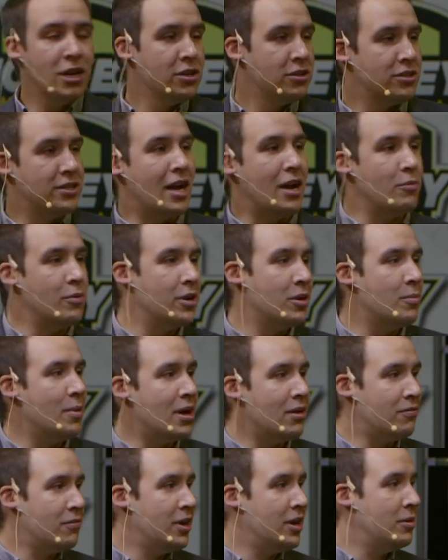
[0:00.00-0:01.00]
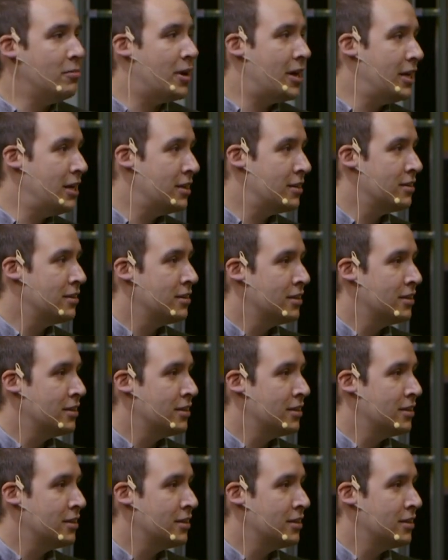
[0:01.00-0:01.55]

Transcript: Does that ring a bell for anybody?